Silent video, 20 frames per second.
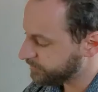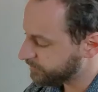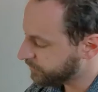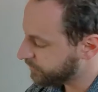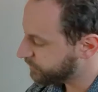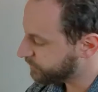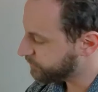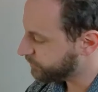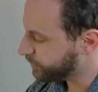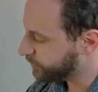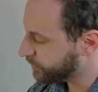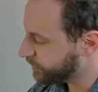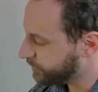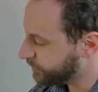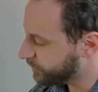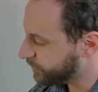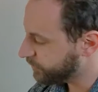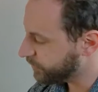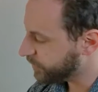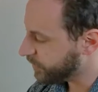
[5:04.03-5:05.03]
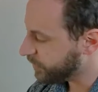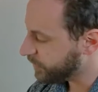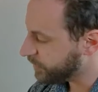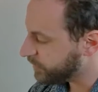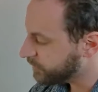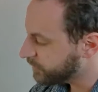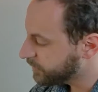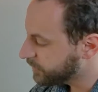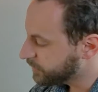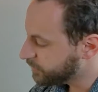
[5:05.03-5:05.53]
So those are both for
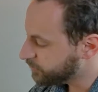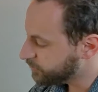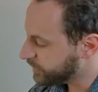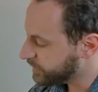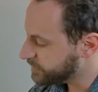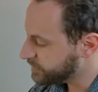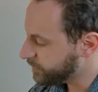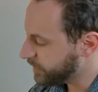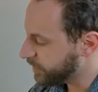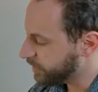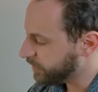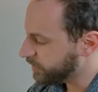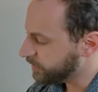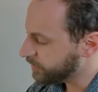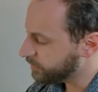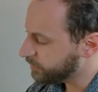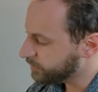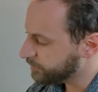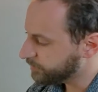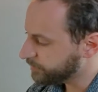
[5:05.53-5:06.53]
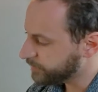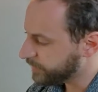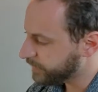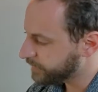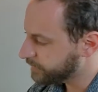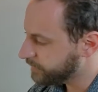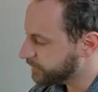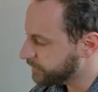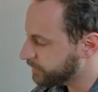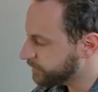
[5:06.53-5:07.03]
transparent and
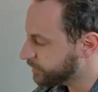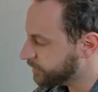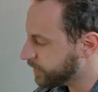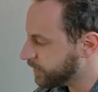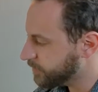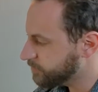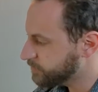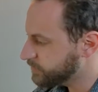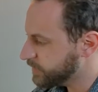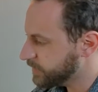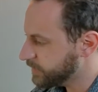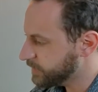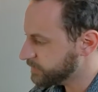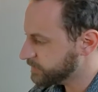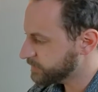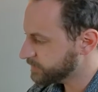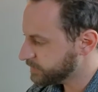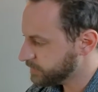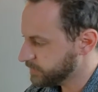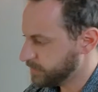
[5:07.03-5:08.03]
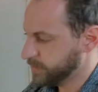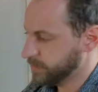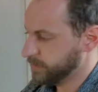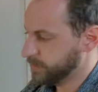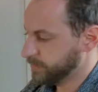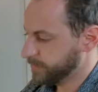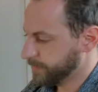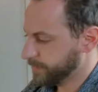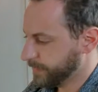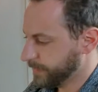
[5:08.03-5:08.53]
reflective objects.
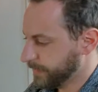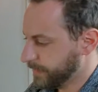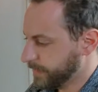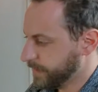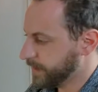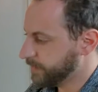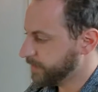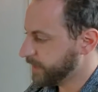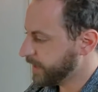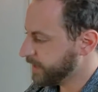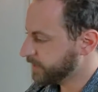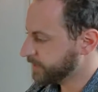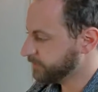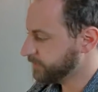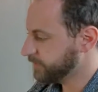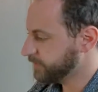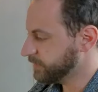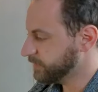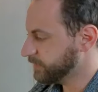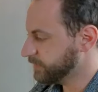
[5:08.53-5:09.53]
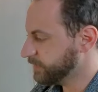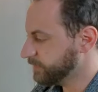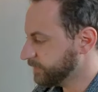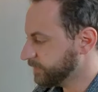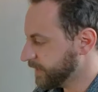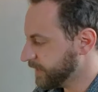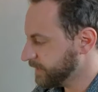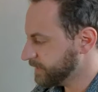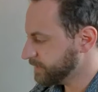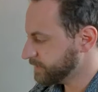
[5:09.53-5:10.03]
How to activate the
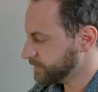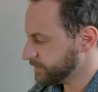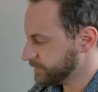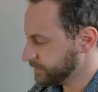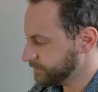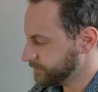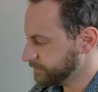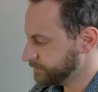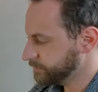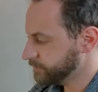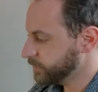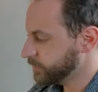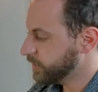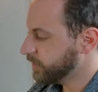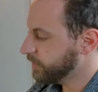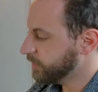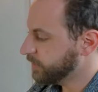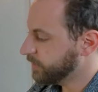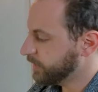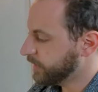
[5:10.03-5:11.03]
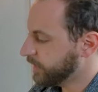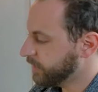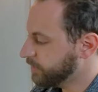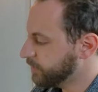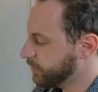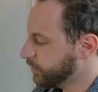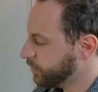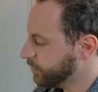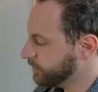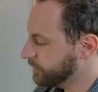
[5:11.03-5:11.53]
device. How
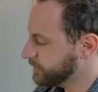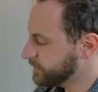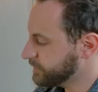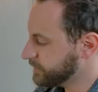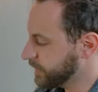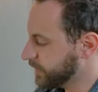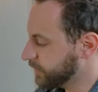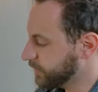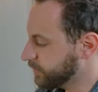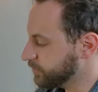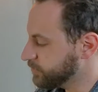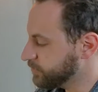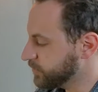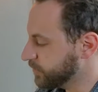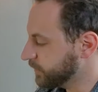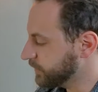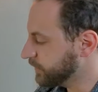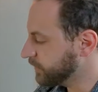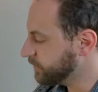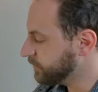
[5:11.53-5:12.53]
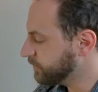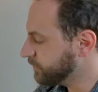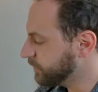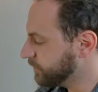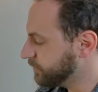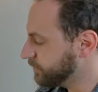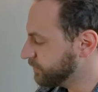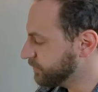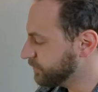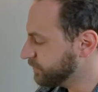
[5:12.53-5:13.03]
to hold the scanner, showing that
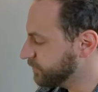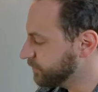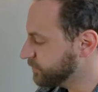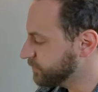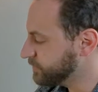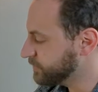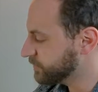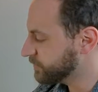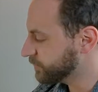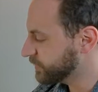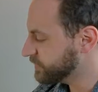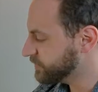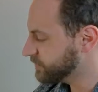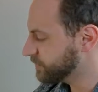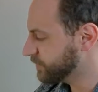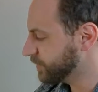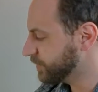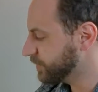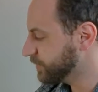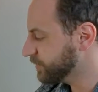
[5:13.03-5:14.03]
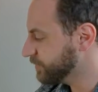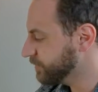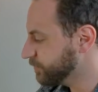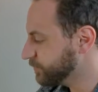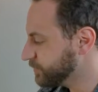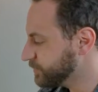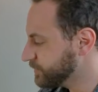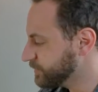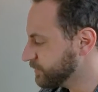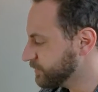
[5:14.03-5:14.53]
you use a wrist guard,
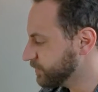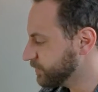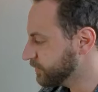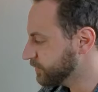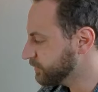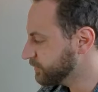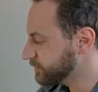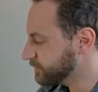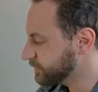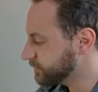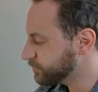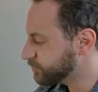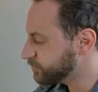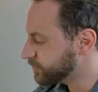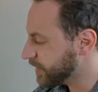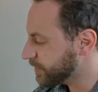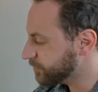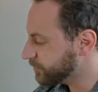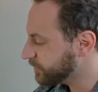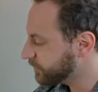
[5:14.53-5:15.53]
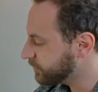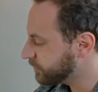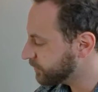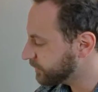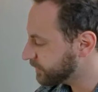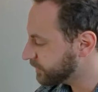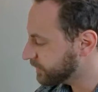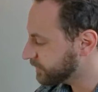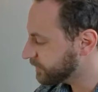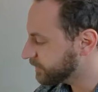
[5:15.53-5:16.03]
which is good, because if you drop it, you don't
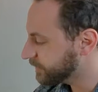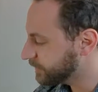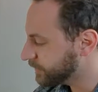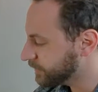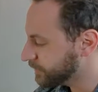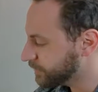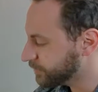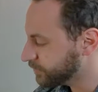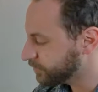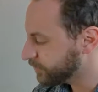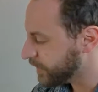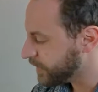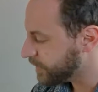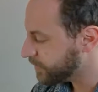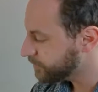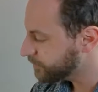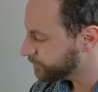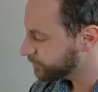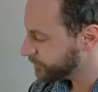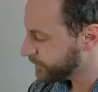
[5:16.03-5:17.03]
want that thing hitting the ground.